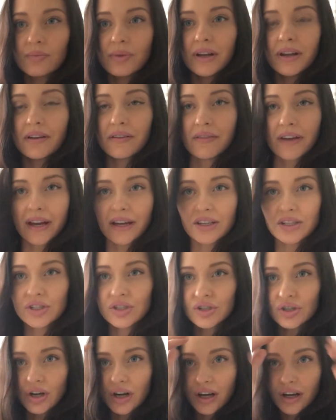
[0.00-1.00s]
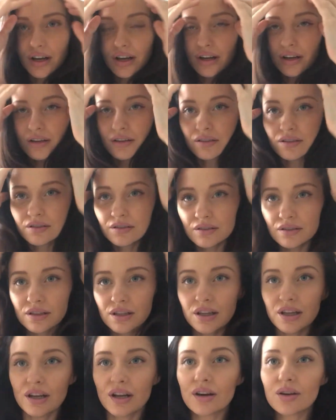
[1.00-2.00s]
bit of extra,
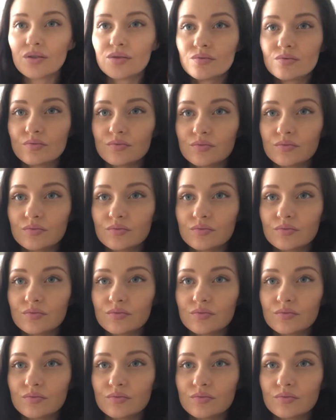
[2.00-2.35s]
you know,